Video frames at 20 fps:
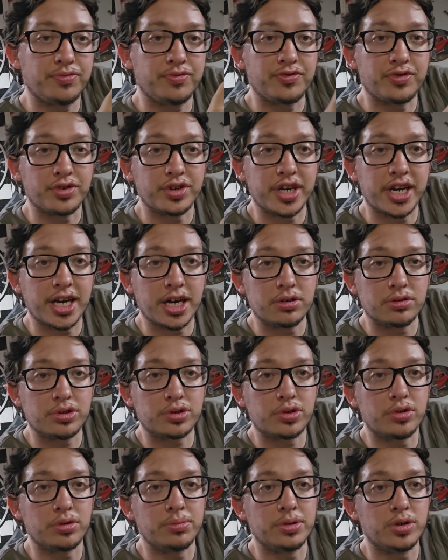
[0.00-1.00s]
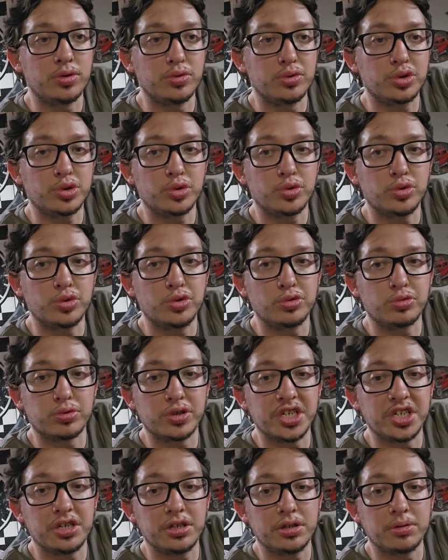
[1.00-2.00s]
for now, it's going to be old school,
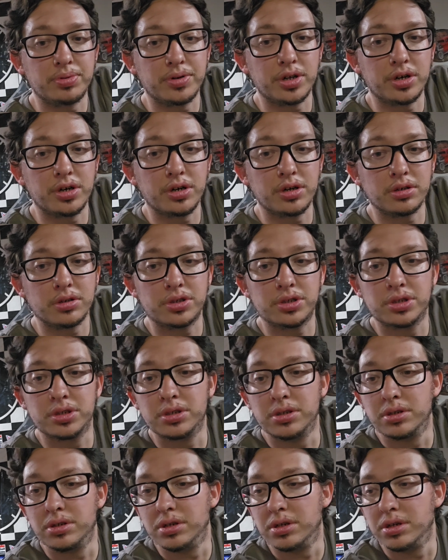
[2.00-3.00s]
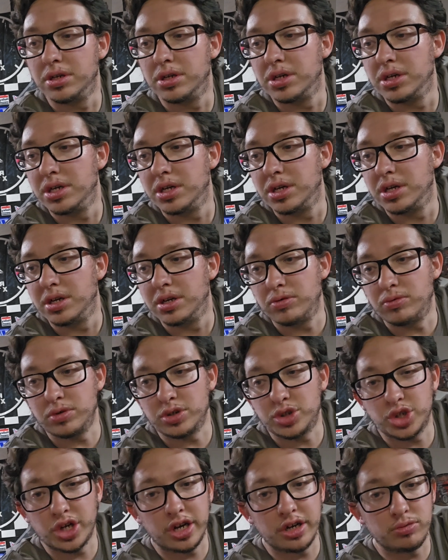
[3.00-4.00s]
reading the plugs,
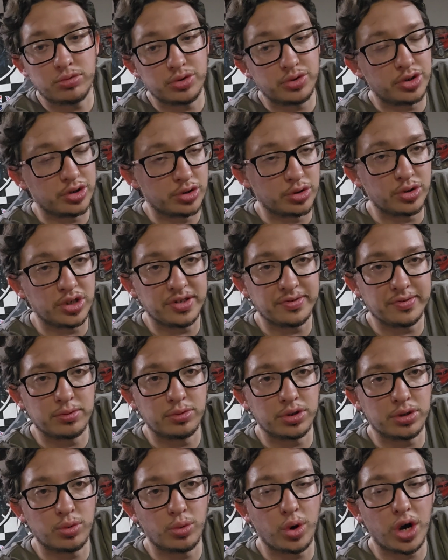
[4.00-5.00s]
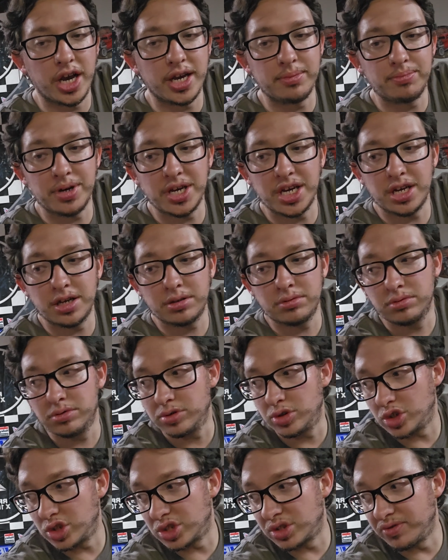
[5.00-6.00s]
which I will do even with a wideband,
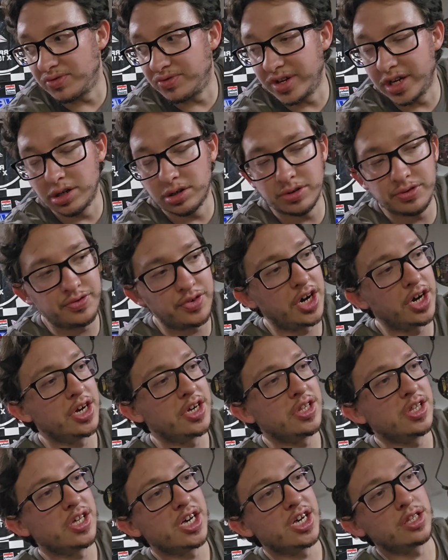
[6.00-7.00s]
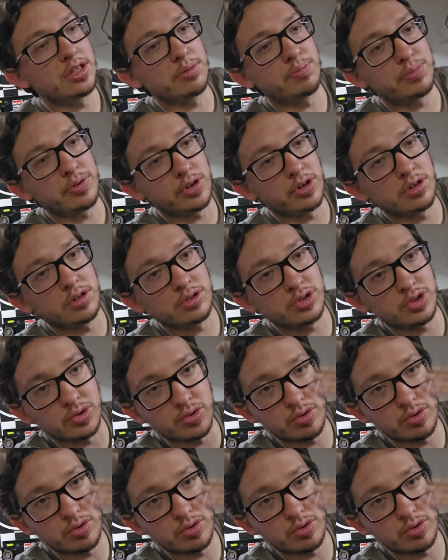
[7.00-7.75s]
just to verify that the plugs